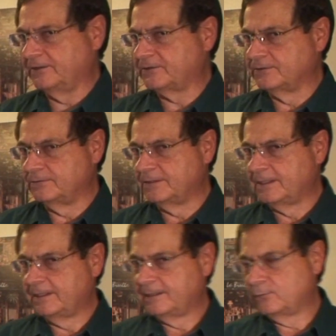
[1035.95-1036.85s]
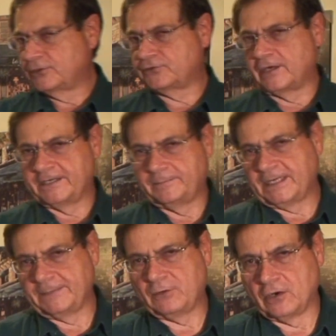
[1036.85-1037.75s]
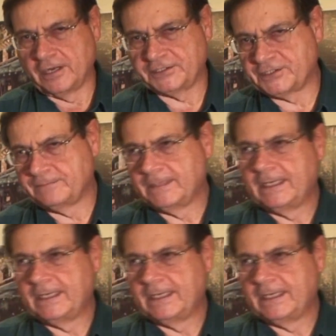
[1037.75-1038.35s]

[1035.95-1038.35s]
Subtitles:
into with trying to buy parts,